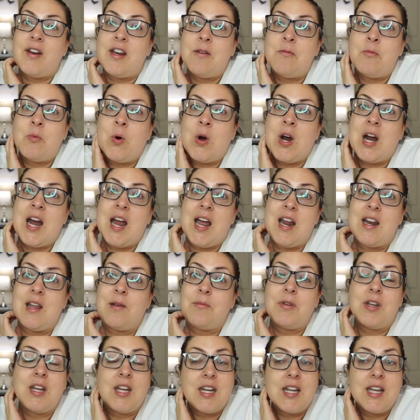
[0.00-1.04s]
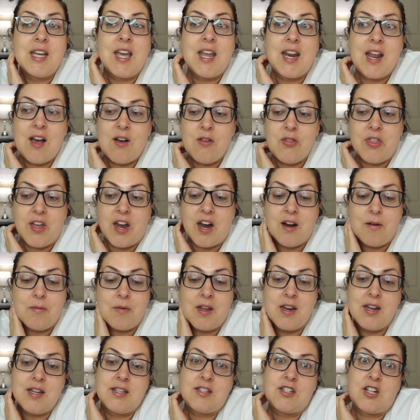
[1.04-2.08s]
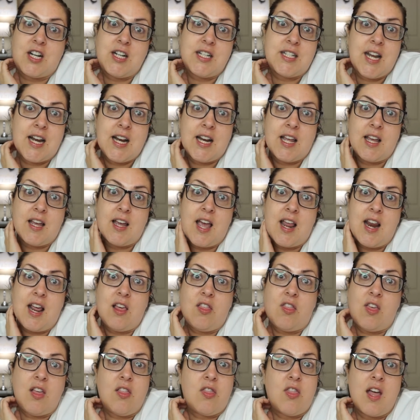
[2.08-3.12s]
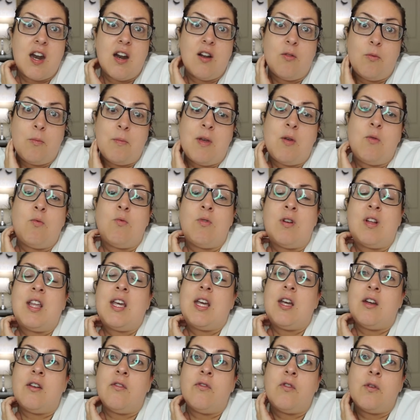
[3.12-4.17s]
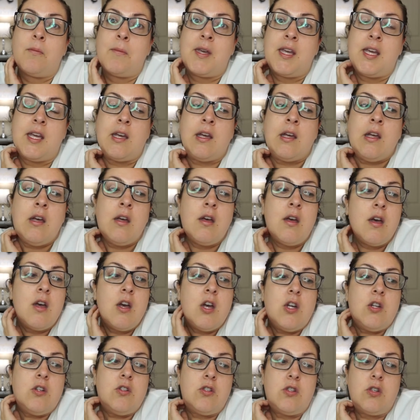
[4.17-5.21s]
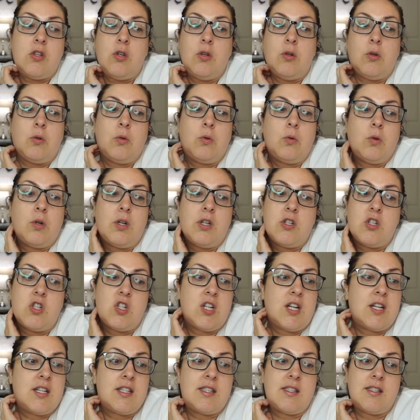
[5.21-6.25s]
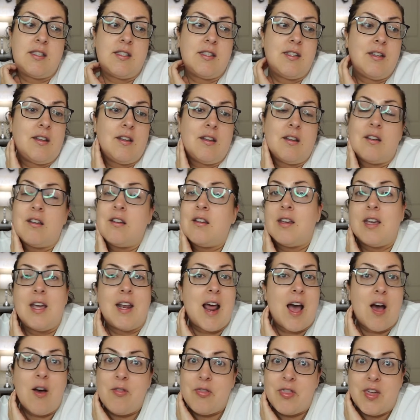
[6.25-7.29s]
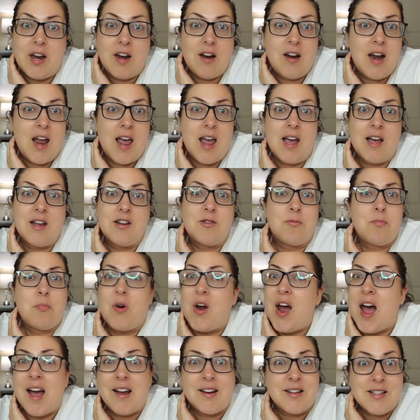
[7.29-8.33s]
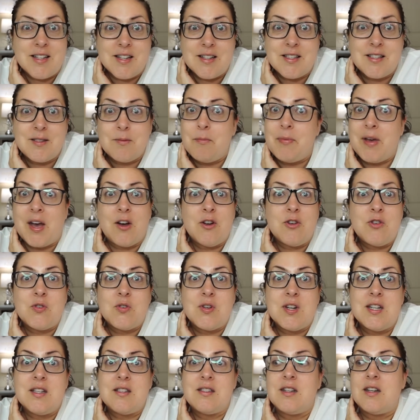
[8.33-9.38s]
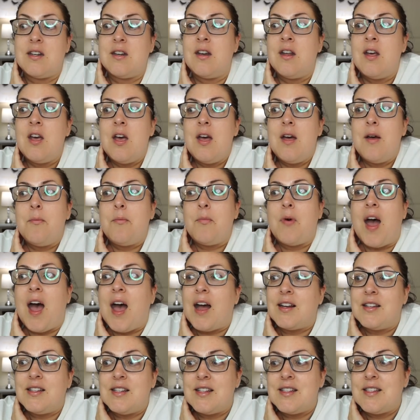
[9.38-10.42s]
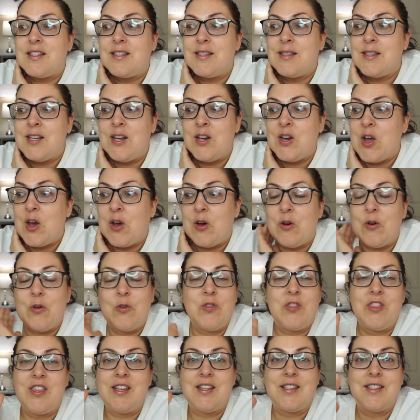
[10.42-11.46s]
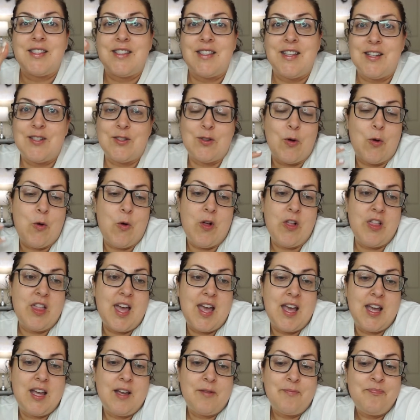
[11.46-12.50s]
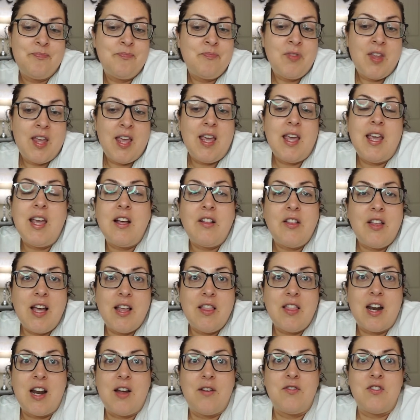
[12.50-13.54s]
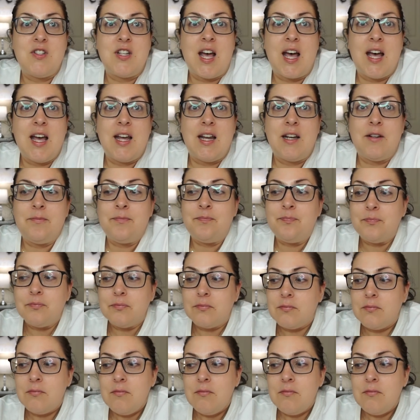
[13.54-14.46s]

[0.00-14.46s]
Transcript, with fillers: anymore and I'm going to get out there. I'm going to start dating and I think that it'll be really good for me to just get out there and practice boundaries and practice, you know, this whole like healing that I've done,